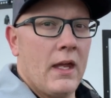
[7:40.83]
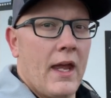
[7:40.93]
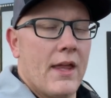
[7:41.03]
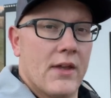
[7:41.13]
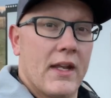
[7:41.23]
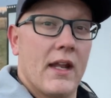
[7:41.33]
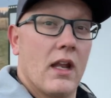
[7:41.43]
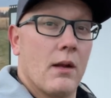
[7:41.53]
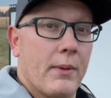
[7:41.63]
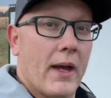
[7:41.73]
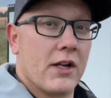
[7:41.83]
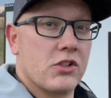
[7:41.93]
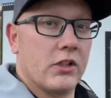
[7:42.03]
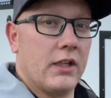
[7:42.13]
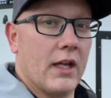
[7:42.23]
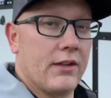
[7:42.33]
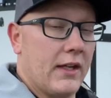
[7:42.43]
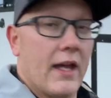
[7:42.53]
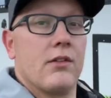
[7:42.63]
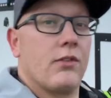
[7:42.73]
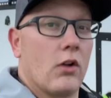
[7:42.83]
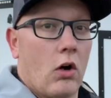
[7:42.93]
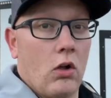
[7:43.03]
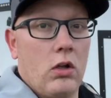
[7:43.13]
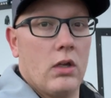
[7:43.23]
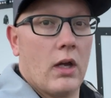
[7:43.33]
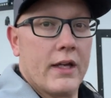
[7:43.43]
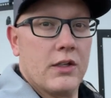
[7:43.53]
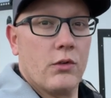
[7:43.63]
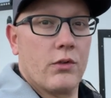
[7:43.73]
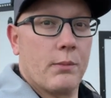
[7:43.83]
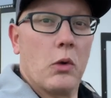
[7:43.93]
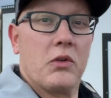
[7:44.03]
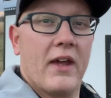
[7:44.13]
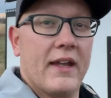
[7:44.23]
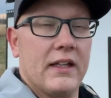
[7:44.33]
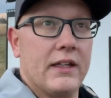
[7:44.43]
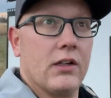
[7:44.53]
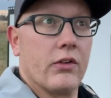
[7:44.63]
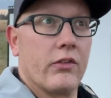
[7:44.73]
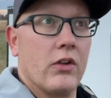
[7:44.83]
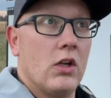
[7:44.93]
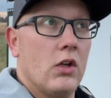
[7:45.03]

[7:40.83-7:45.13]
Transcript: And then ended up actually at the end of it all, I used about ten liters.